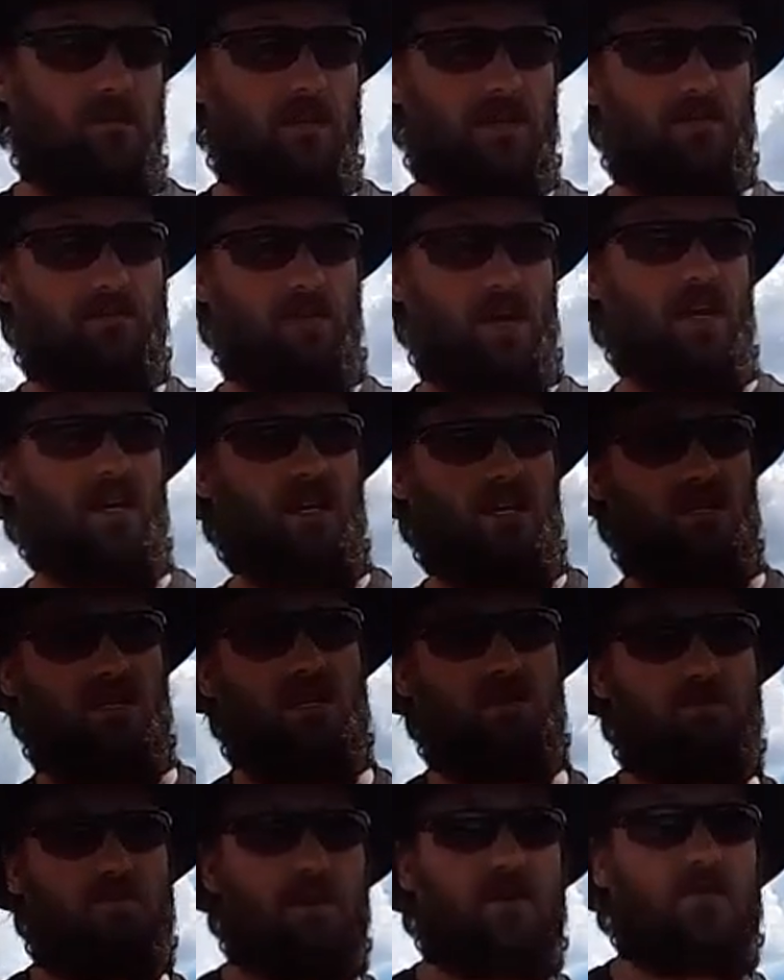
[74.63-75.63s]
Miss Piggy,
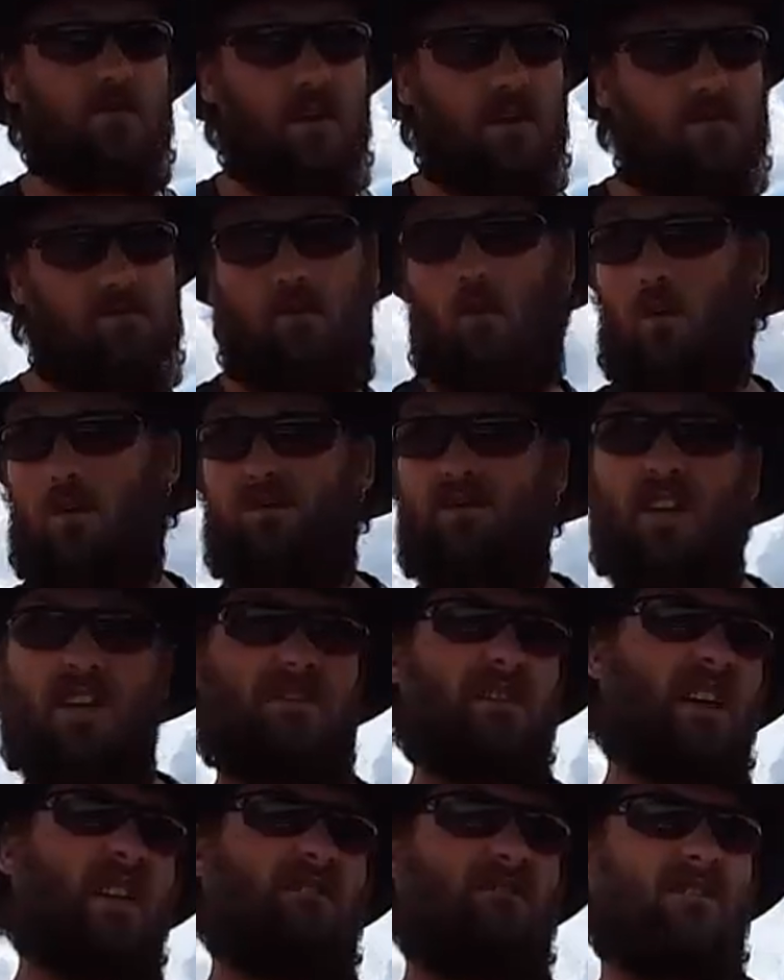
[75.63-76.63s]
she's between
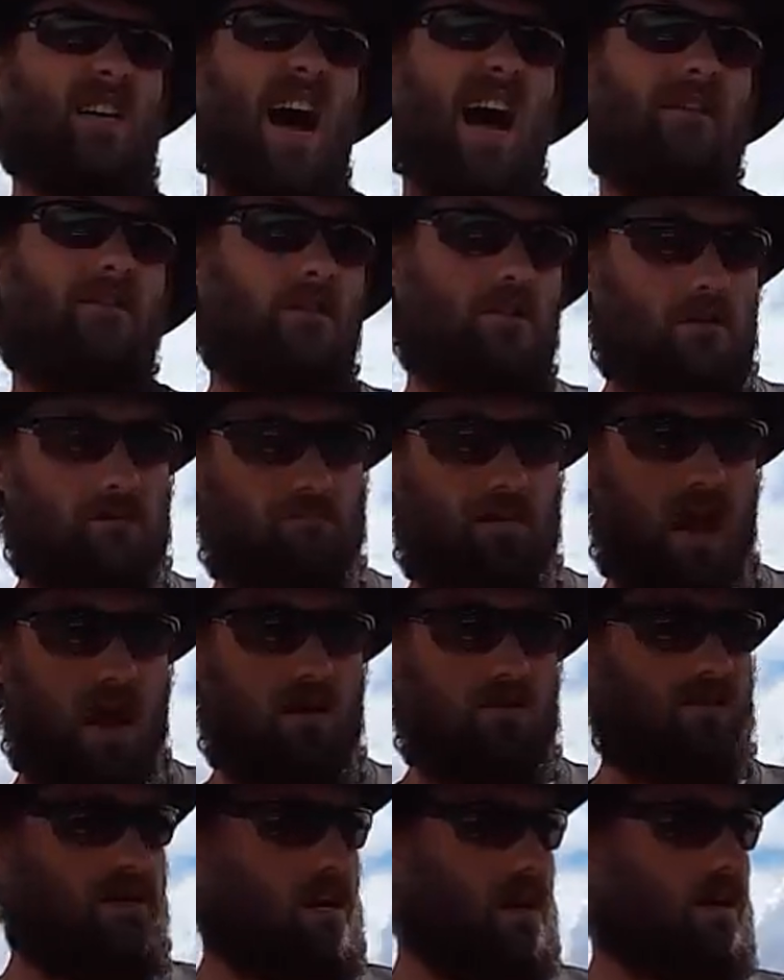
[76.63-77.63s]
450 and 500
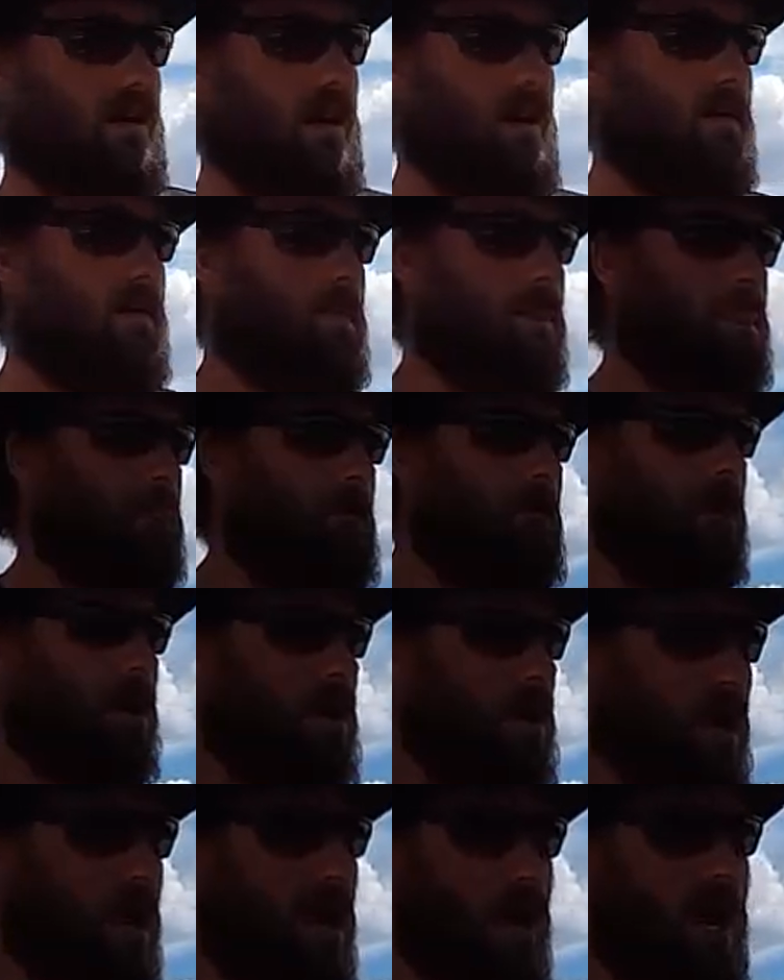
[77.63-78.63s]
pounds right now.
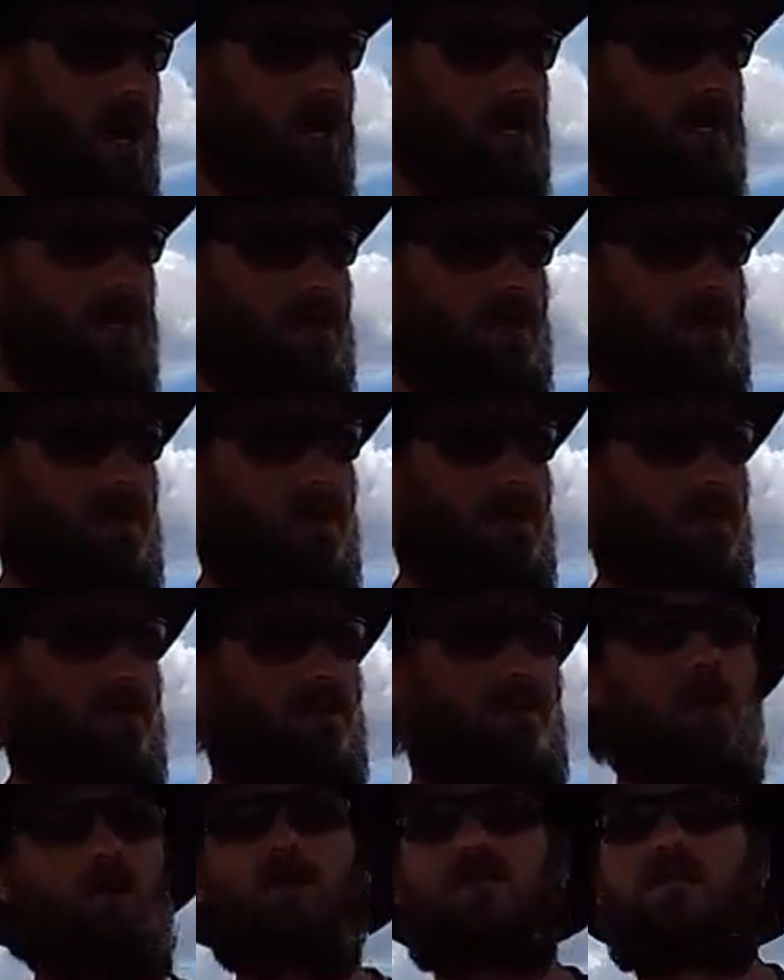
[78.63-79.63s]

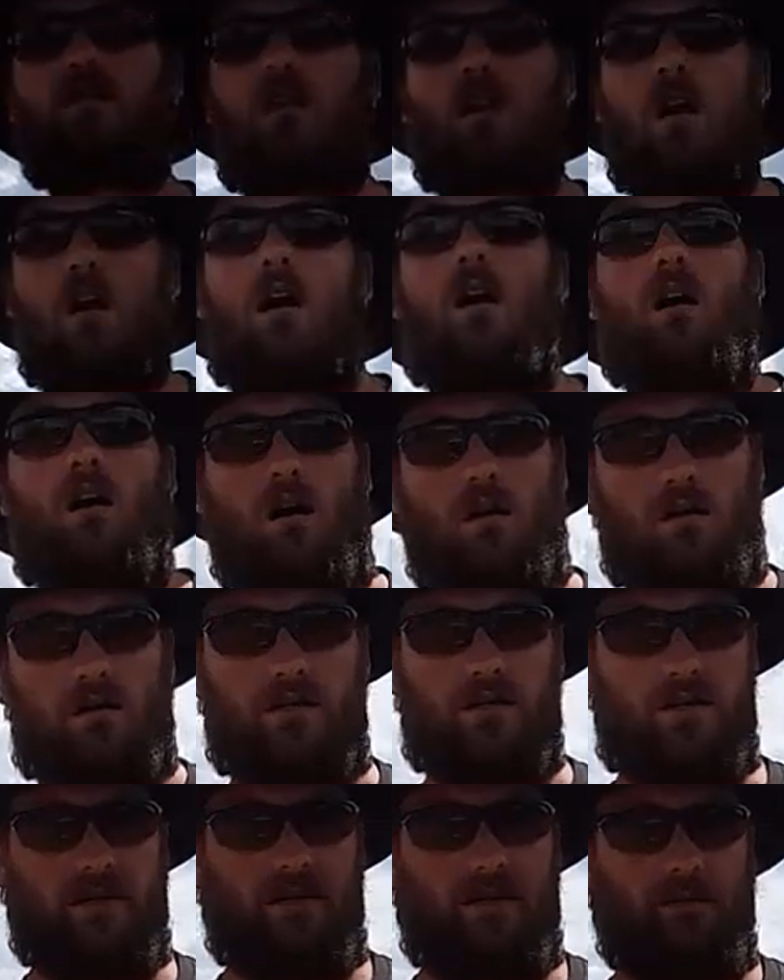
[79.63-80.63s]
Those are
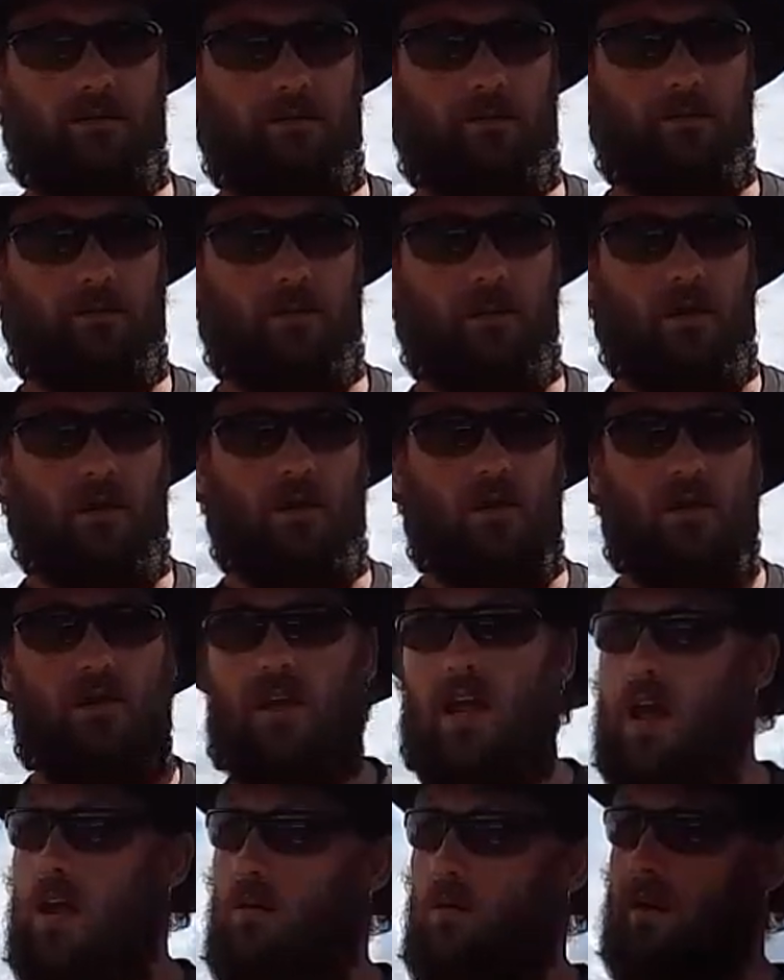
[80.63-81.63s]
hogs.
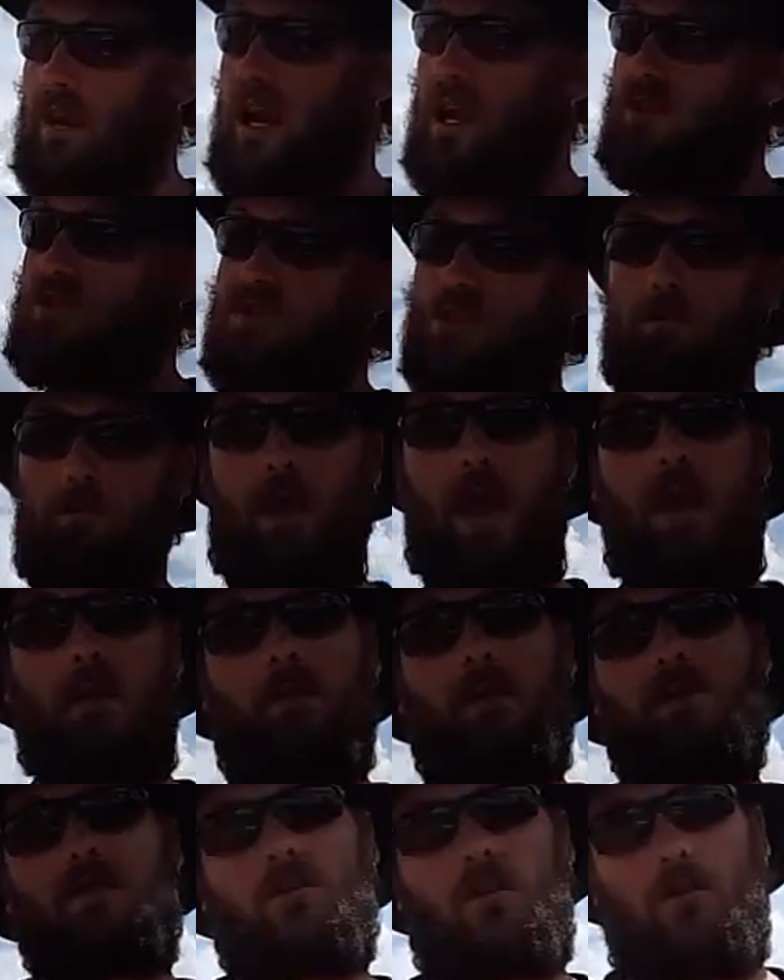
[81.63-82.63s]
Now we got two
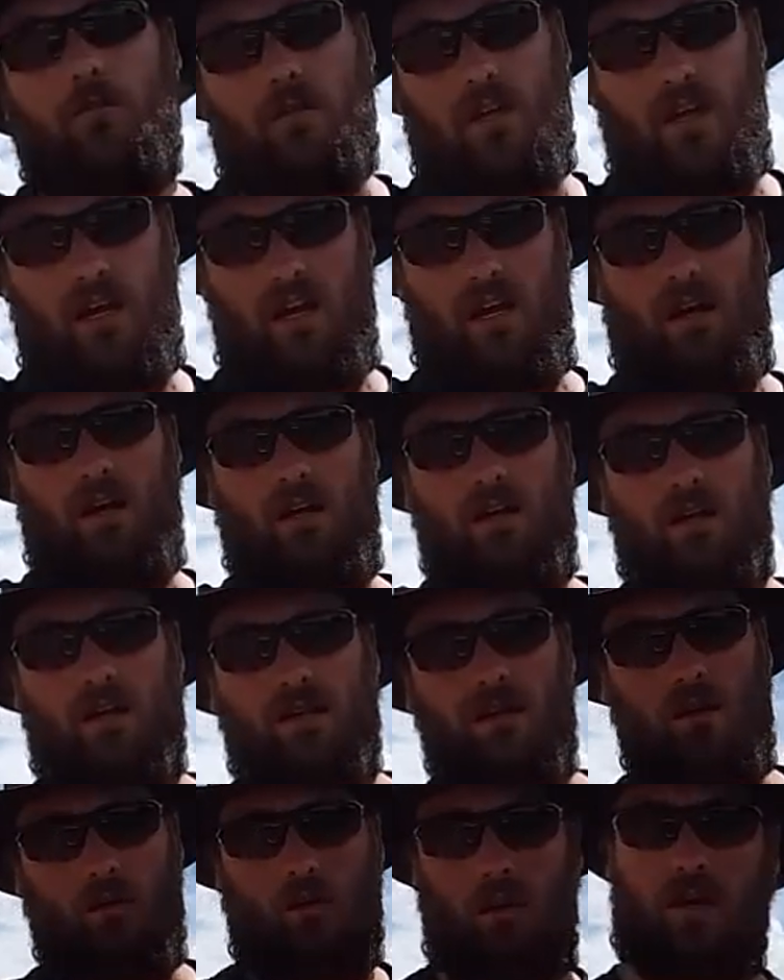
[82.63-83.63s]
babies over here
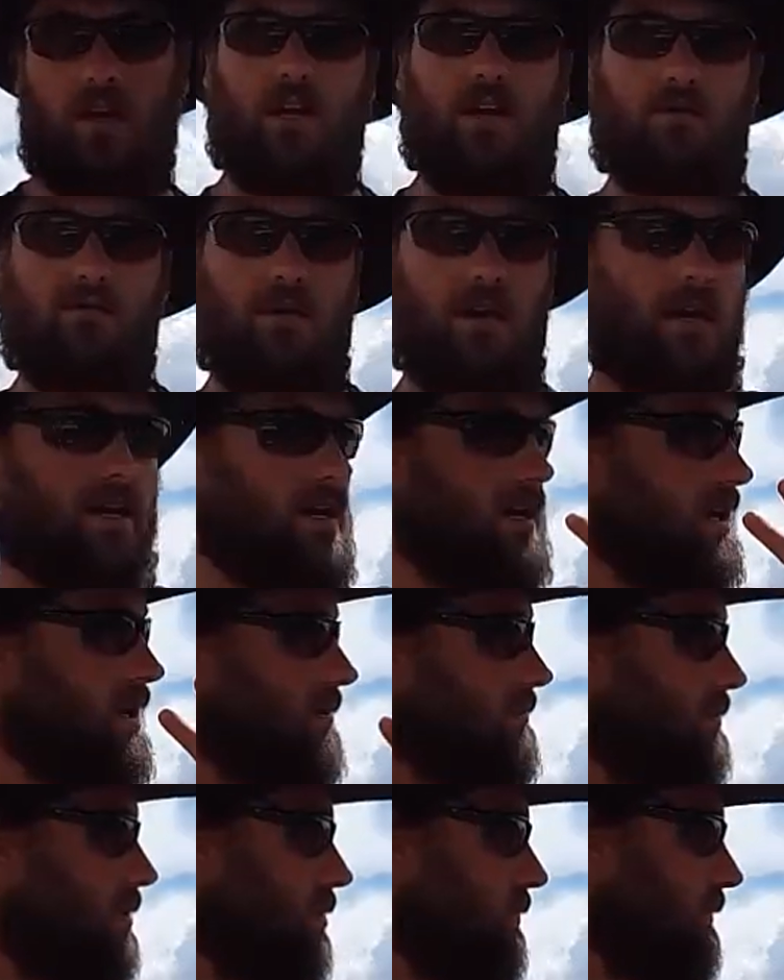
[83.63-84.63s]
that we're getting ready to
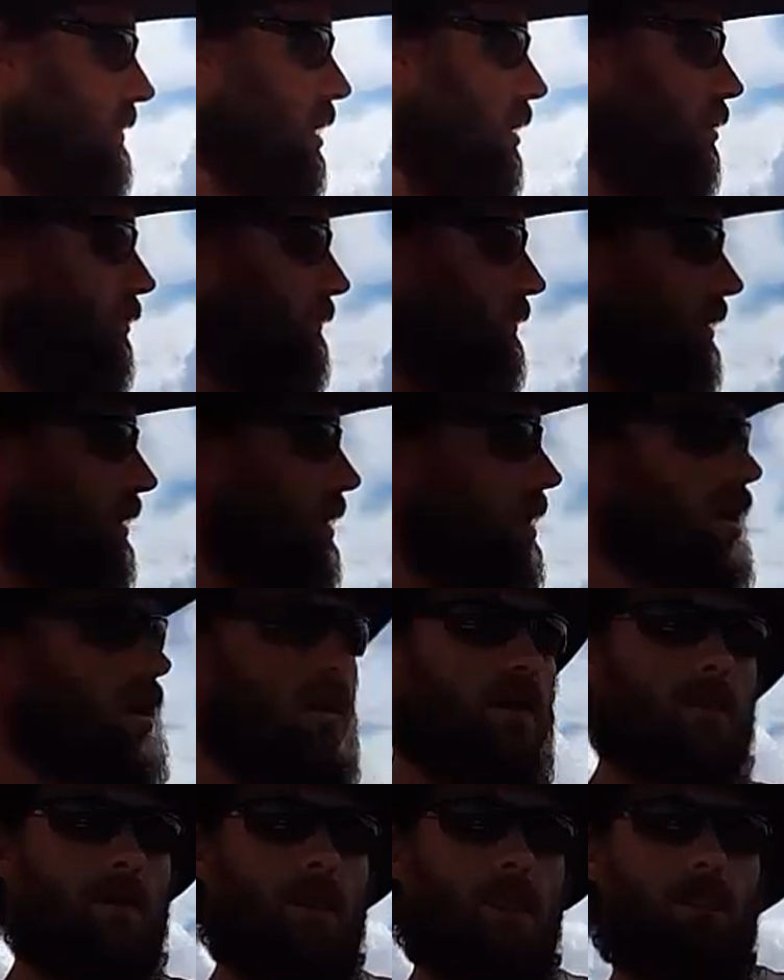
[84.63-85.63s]
get moved over
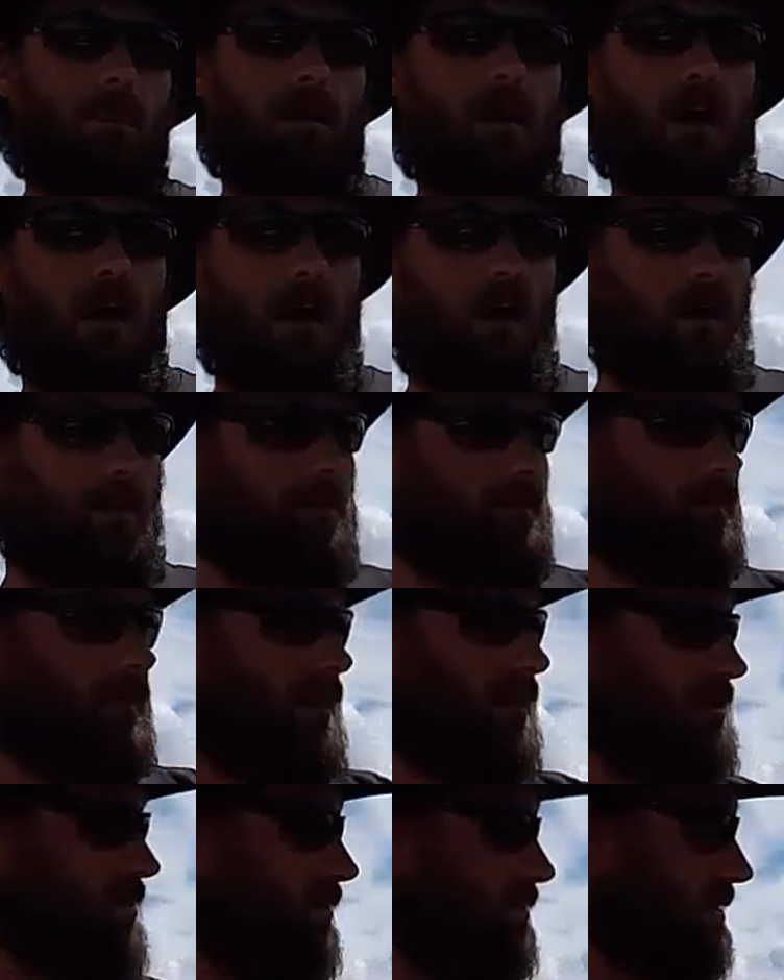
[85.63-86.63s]

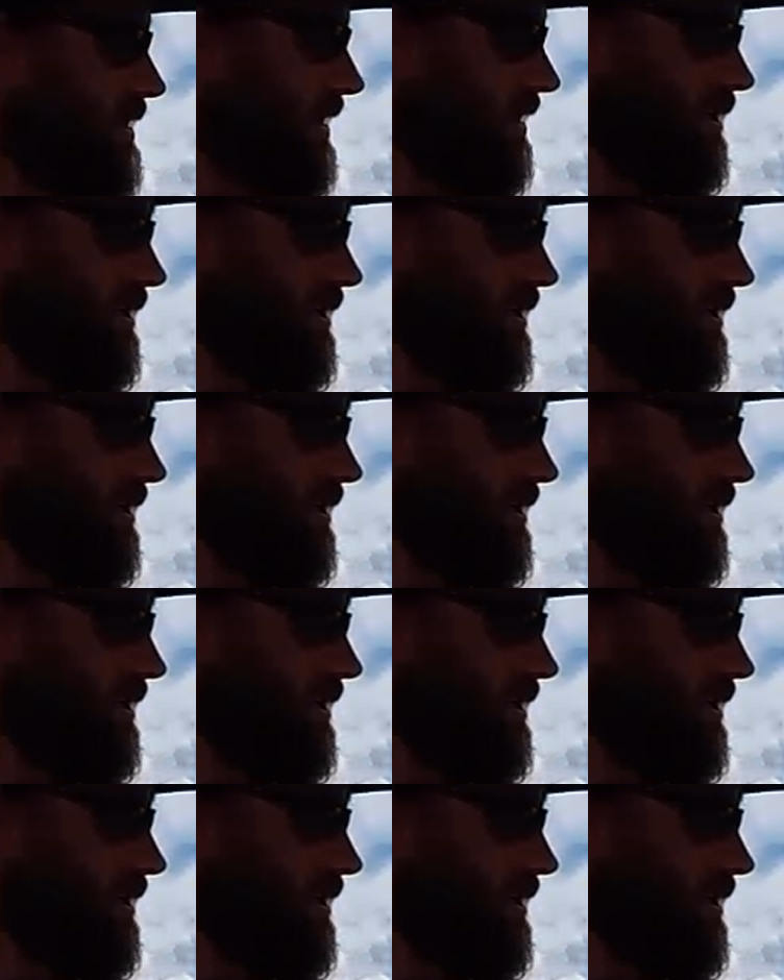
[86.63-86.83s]
as soon as I